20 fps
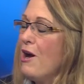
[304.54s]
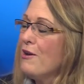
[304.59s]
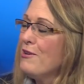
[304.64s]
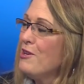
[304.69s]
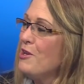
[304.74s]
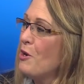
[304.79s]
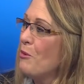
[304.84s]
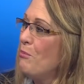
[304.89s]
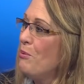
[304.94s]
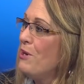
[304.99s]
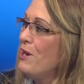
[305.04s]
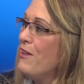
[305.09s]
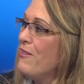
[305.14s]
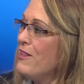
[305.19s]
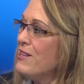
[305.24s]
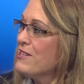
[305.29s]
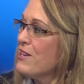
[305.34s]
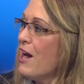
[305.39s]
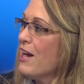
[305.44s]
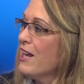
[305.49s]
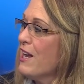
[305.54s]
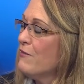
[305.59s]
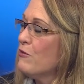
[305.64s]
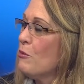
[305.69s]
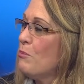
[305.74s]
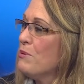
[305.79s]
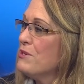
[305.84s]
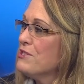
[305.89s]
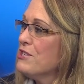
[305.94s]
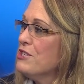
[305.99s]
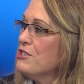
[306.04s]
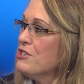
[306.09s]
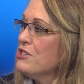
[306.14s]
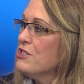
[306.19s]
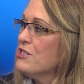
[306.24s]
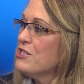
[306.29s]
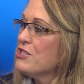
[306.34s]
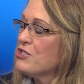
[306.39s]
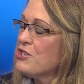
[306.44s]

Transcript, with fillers: uh, you know put in these high level positions.